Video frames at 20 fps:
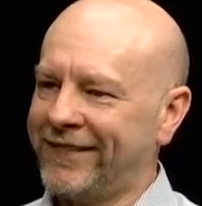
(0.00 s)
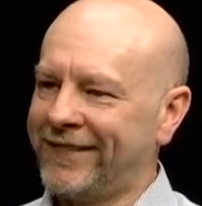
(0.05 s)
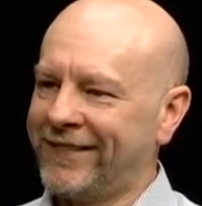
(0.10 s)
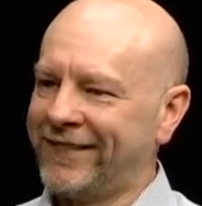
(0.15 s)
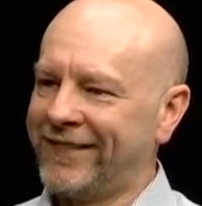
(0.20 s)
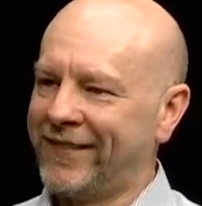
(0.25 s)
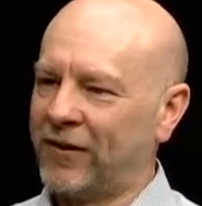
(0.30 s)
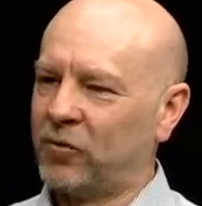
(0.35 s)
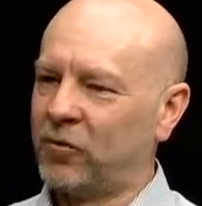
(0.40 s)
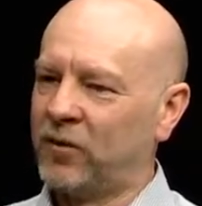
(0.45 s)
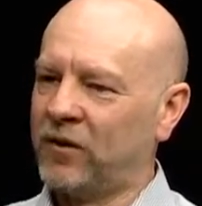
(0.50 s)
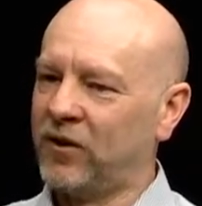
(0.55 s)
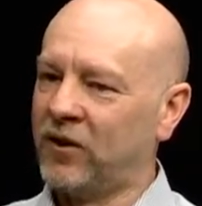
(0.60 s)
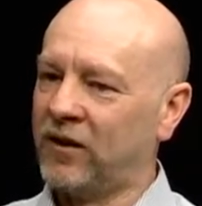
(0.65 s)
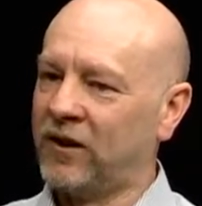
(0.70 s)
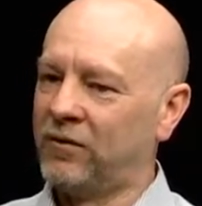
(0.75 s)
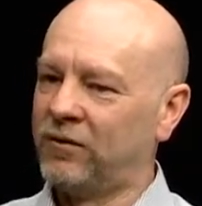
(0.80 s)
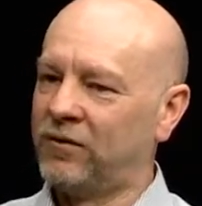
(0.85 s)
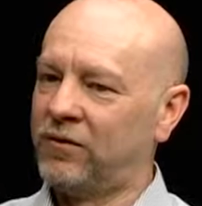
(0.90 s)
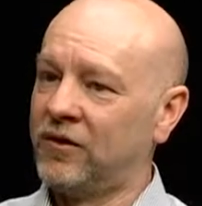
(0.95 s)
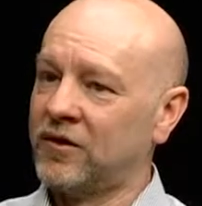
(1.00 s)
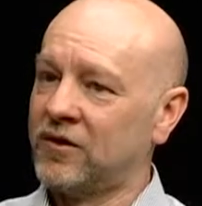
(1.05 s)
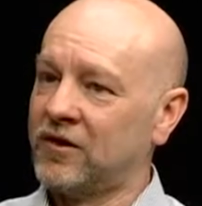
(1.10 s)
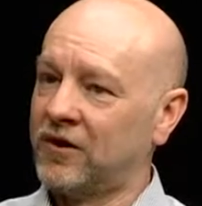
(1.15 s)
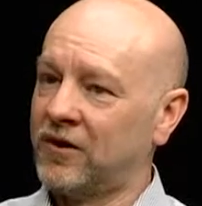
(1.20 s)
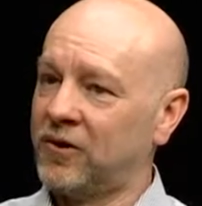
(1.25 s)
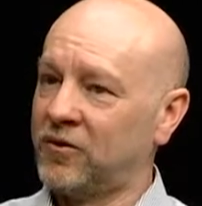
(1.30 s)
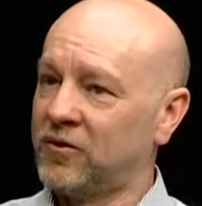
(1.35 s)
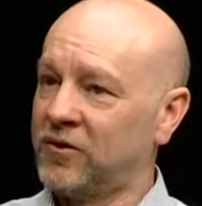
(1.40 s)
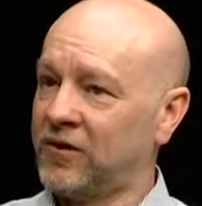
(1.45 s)
You know, we're looking for a
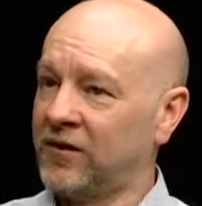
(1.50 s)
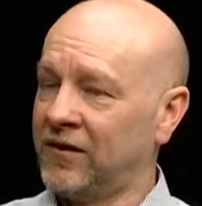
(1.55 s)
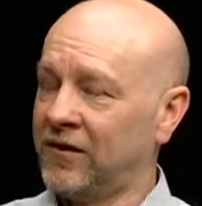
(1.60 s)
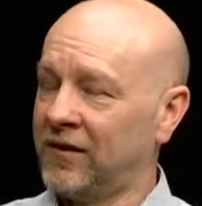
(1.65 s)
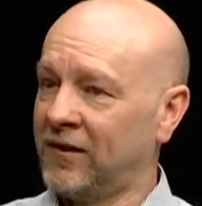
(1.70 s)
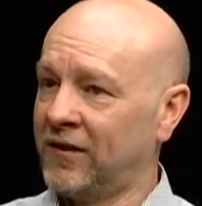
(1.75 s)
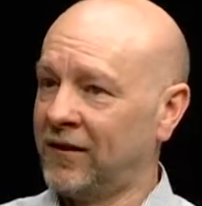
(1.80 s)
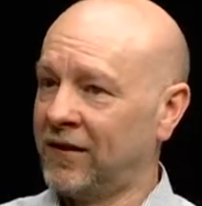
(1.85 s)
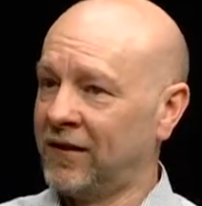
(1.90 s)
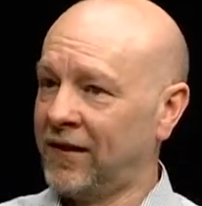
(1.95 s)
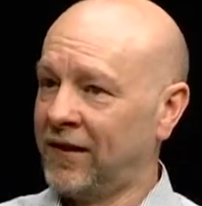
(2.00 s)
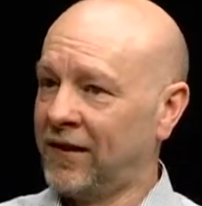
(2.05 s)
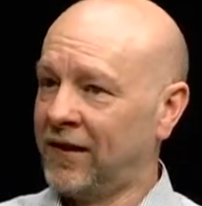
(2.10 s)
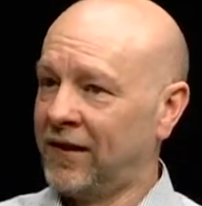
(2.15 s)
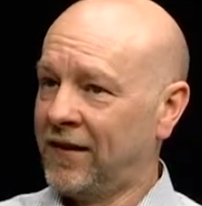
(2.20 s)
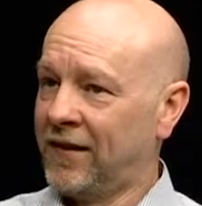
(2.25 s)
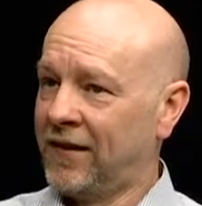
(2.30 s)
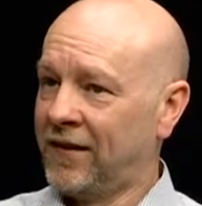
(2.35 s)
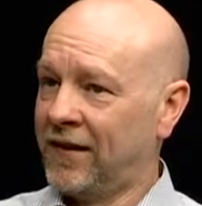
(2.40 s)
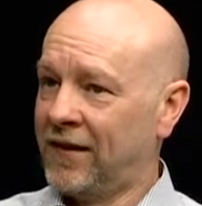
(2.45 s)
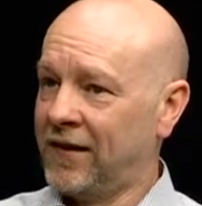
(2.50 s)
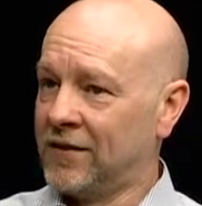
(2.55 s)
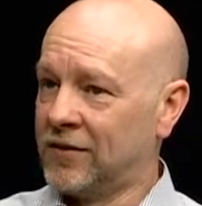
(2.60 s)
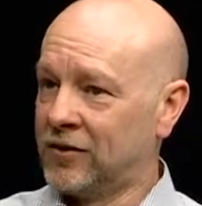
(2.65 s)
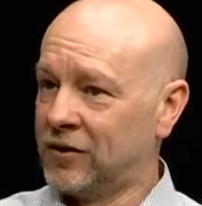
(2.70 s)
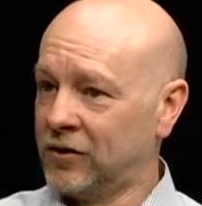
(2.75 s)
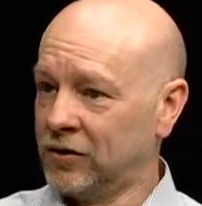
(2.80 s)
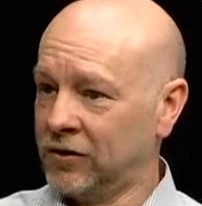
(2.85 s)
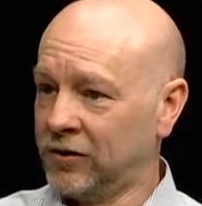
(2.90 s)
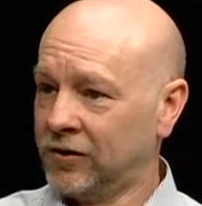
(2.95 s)
solution that is
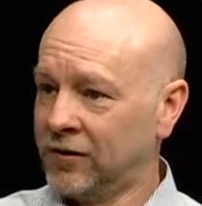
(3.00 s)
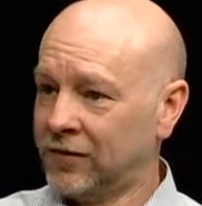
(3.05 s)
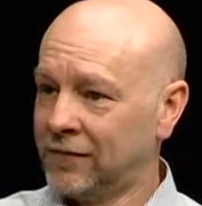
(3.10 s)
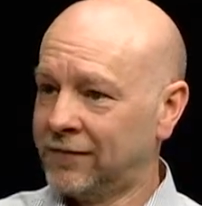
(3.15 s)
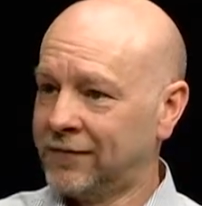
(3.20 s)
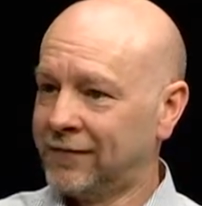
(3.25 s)
good.